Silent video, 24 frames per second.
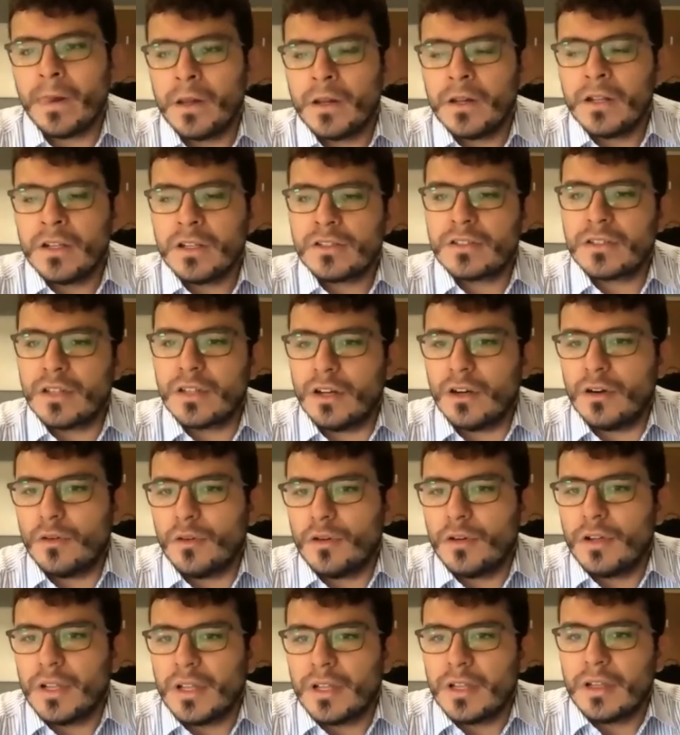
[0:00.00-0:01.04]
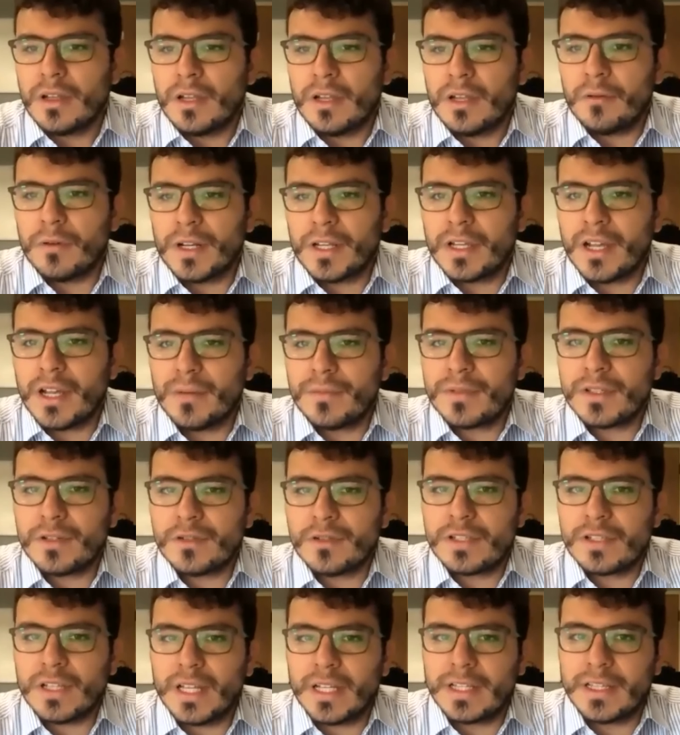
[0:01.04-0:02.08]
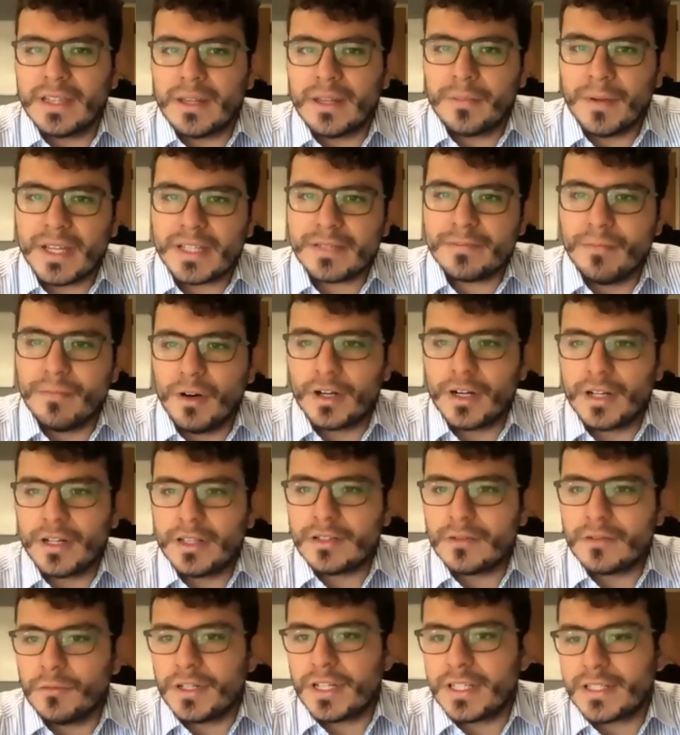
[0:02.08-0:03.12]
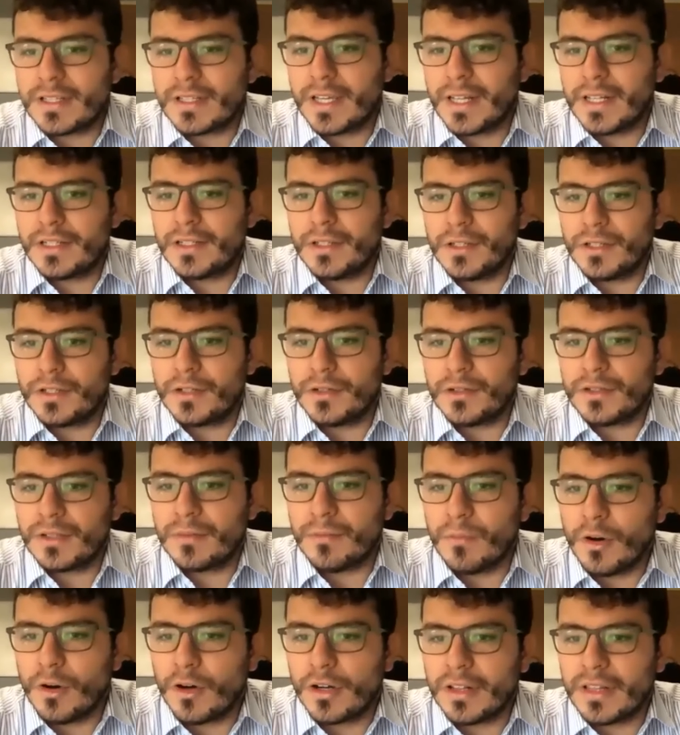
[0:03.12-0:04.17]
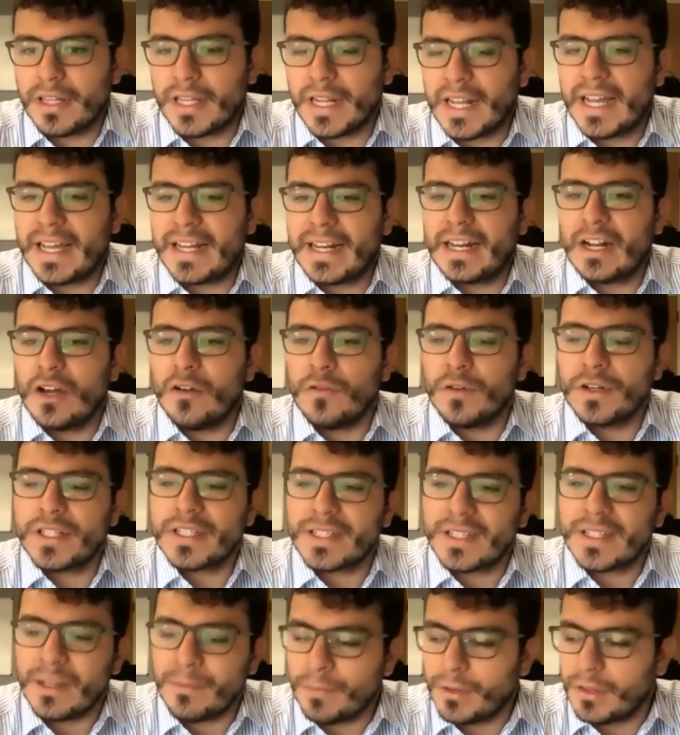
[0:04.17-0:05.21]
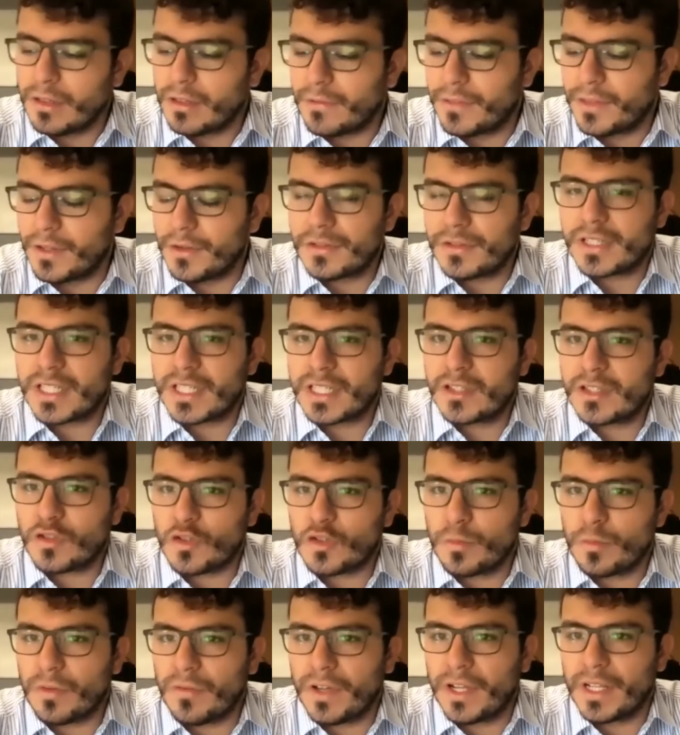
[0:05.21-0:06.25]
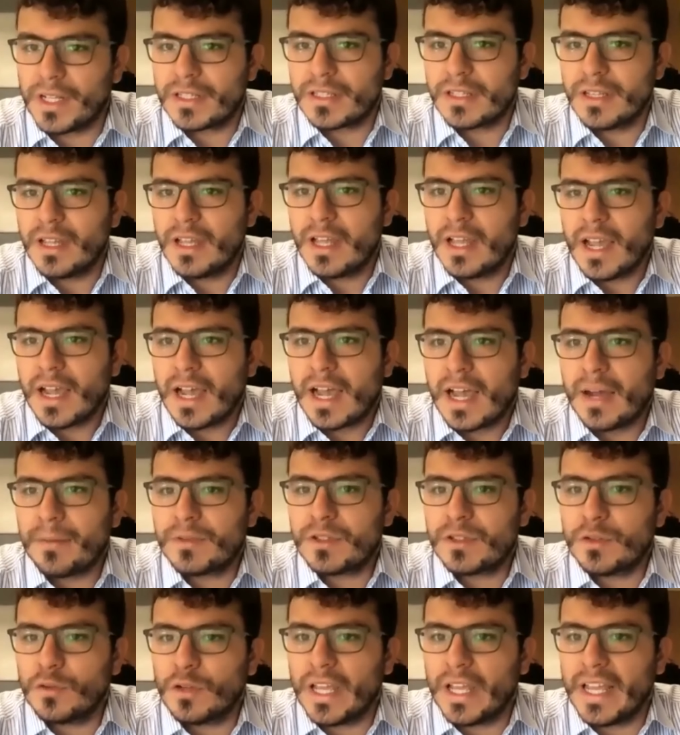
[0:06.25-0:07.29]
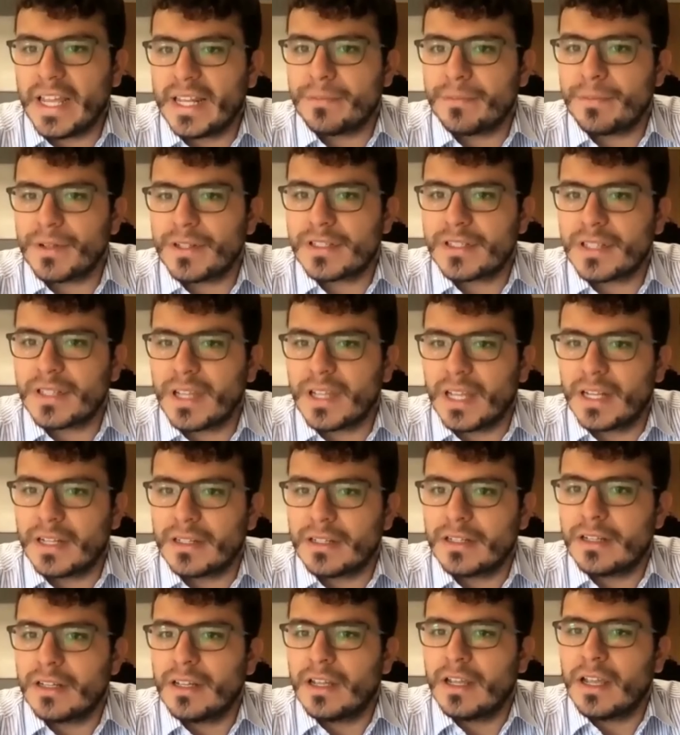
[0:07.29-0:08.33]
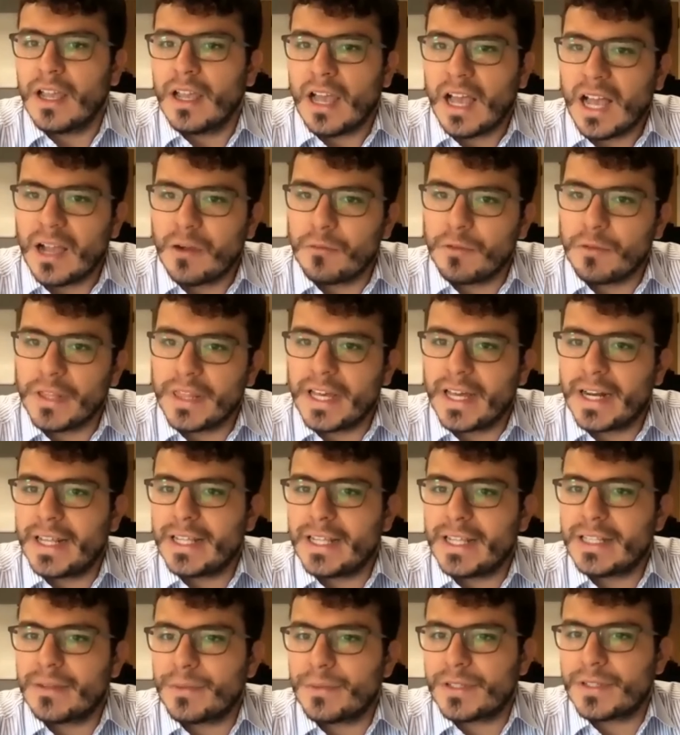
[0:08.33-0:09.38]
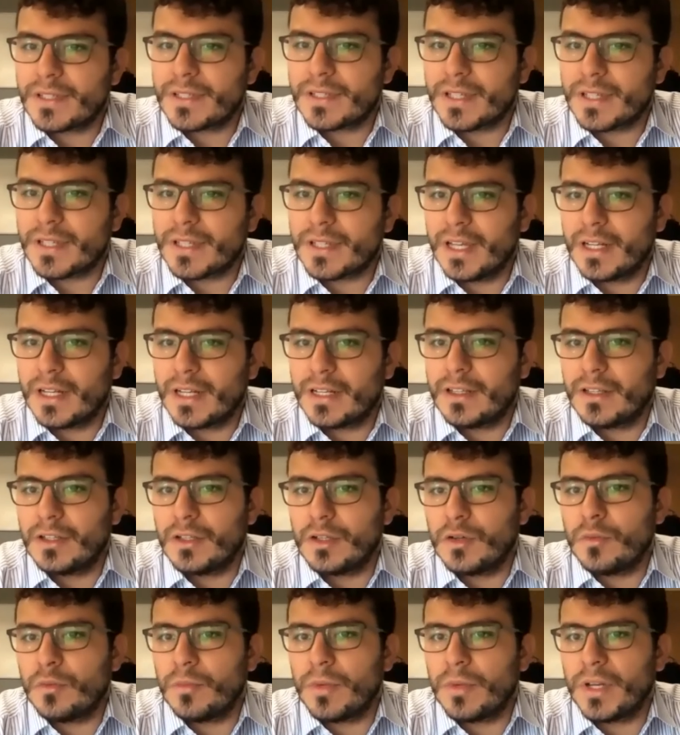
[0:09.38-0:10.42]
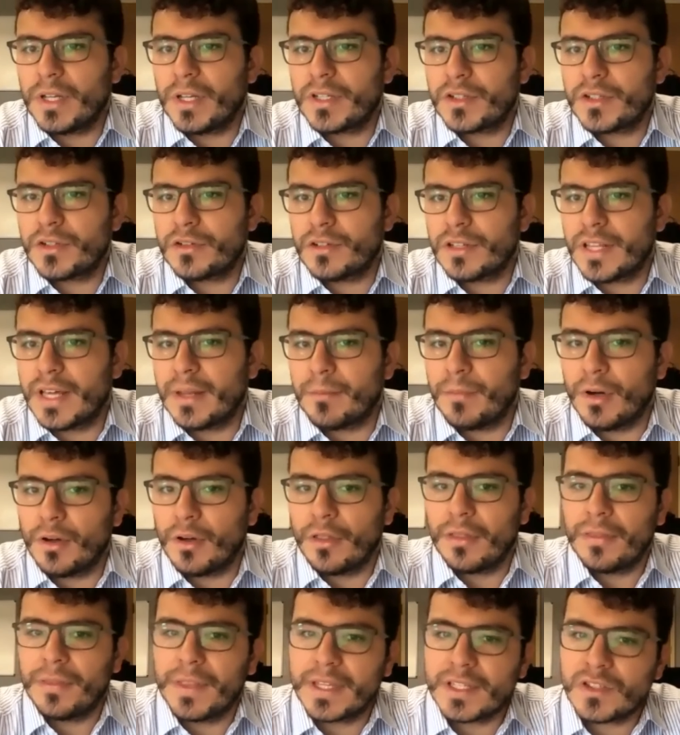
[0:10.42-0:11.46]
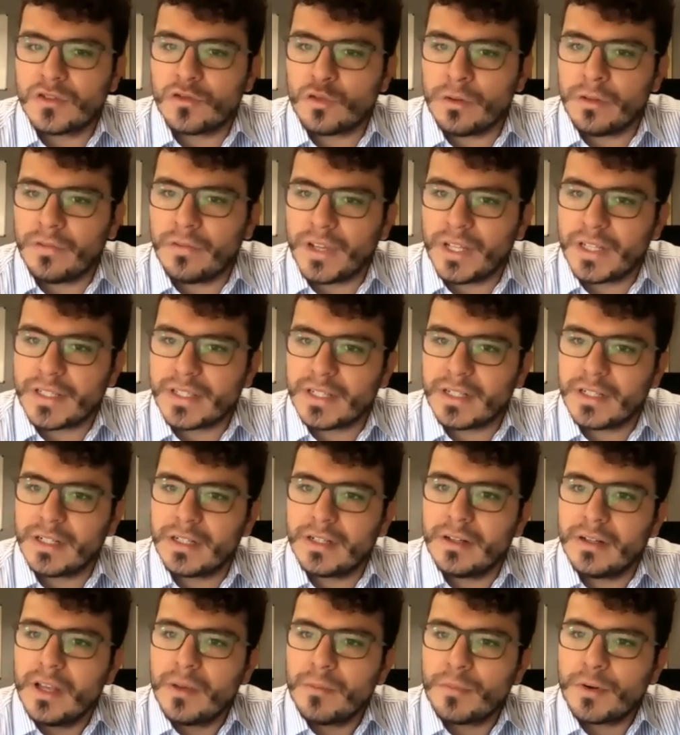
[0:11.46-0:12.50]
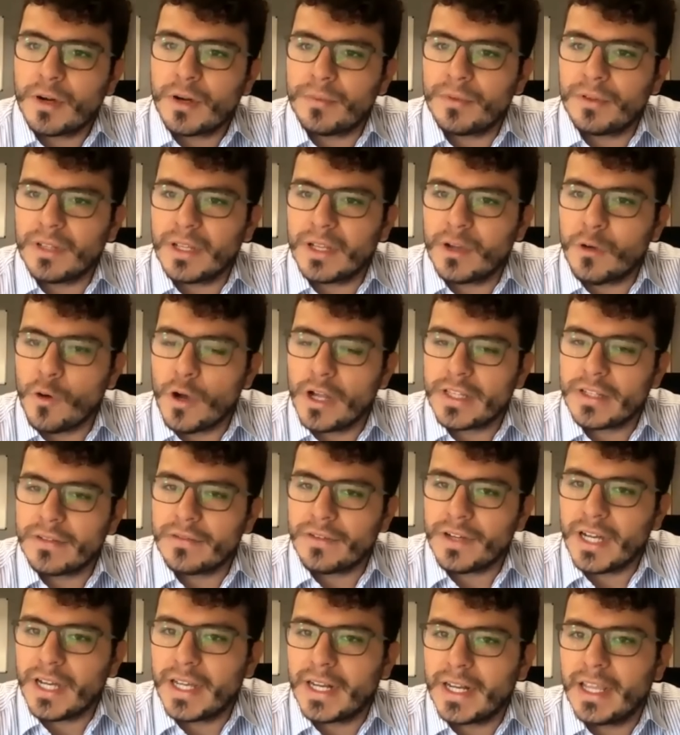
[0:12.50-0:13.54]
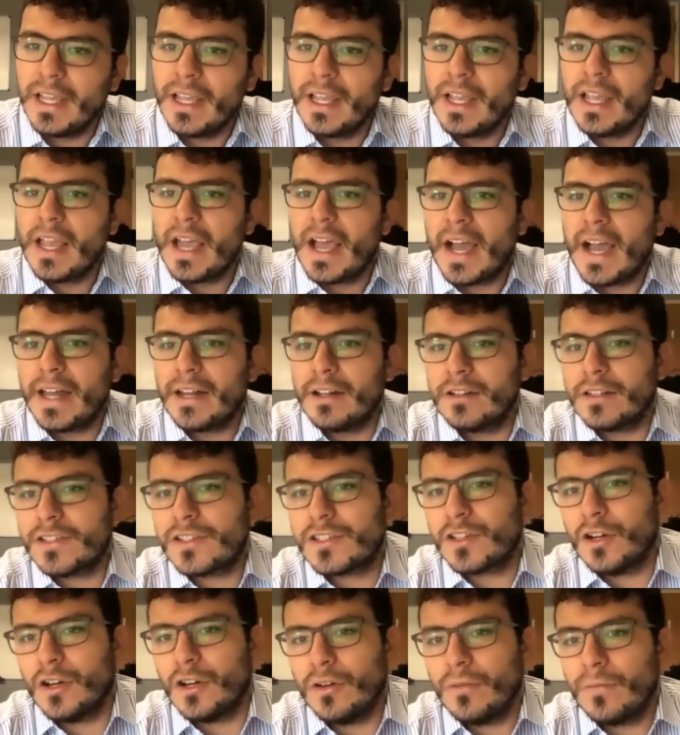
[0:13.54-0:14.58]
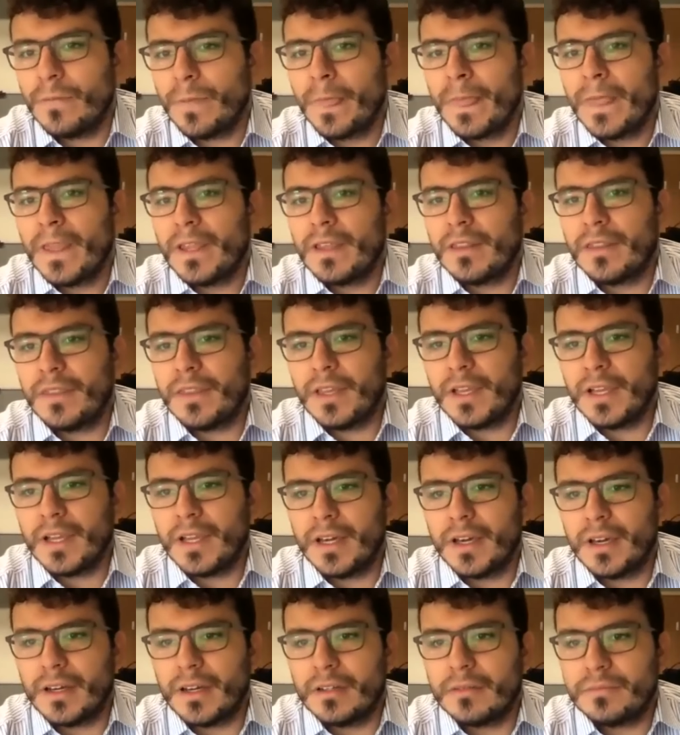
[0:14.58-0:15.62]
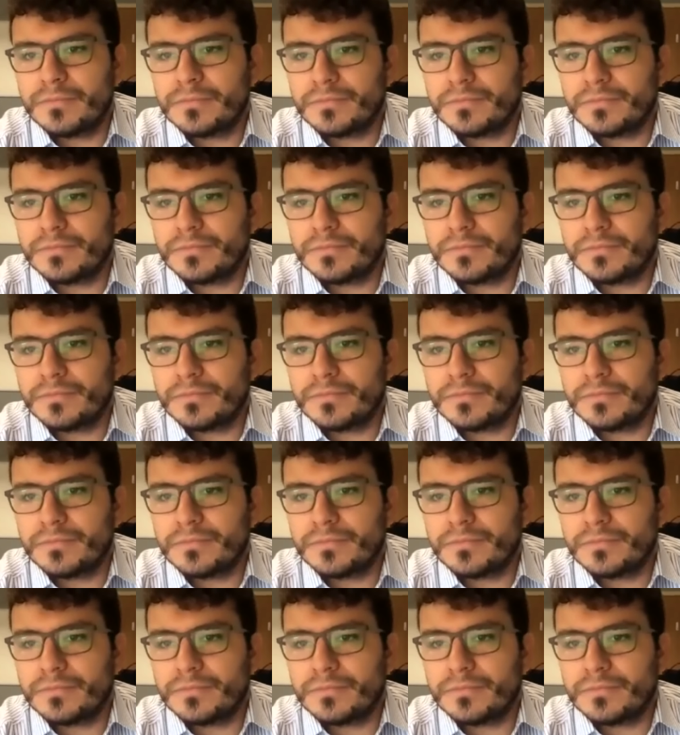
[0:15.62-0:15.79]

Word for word: So when it comes to selecting the best model, we decided to use a model that had an oversample of those extreme events up to 80%. And with that 80%, you make sure that both extreme events are properly quantified and also their